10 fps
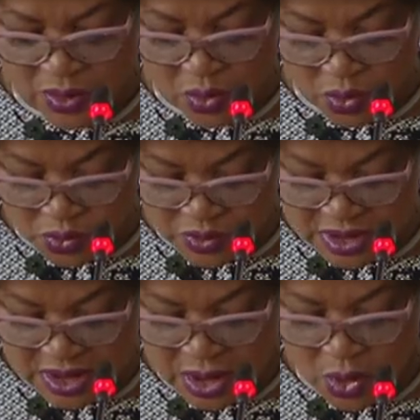
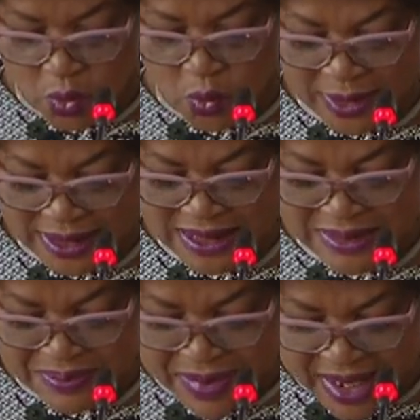quote, will
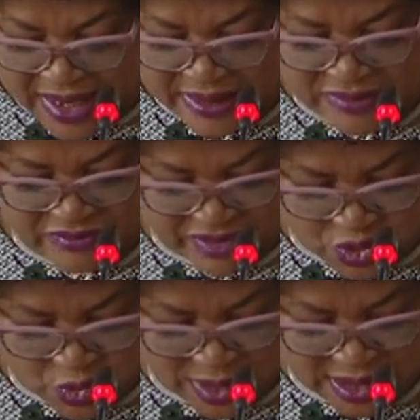remain
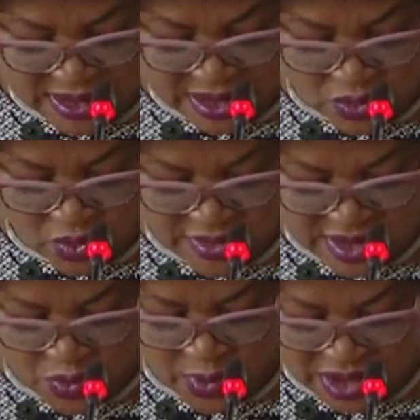virtually
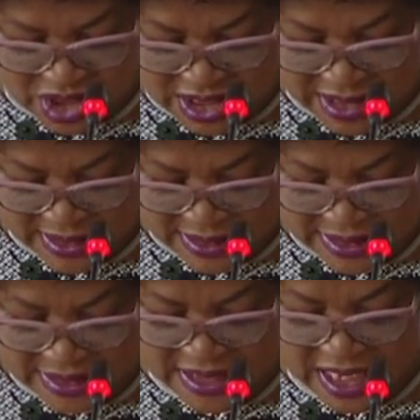inconsequential
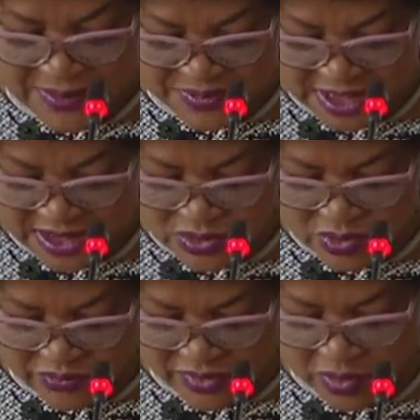in the absence
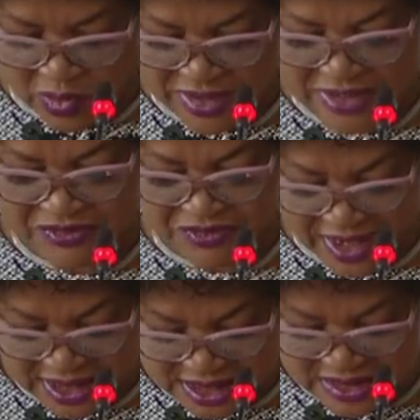of an
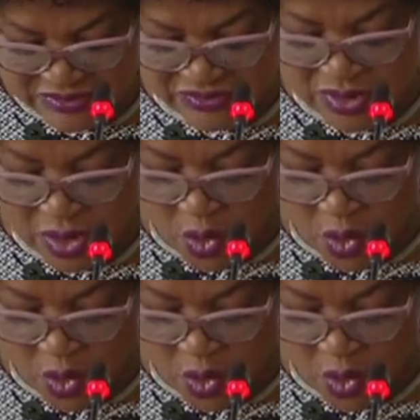effective